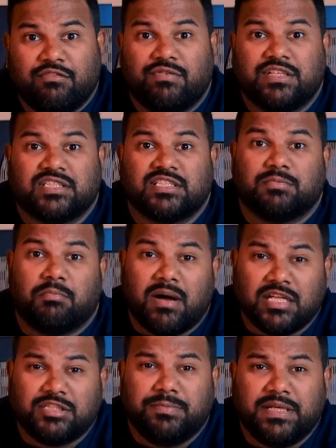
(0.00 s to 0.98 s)
which is
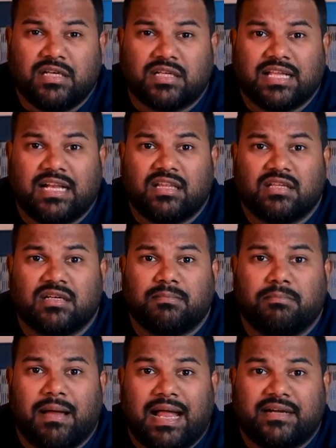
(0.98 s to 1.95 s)
much bigger than the
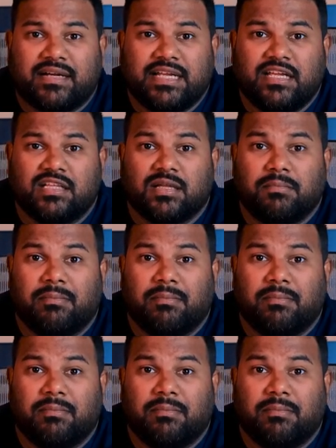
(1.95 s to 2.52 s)
battery in the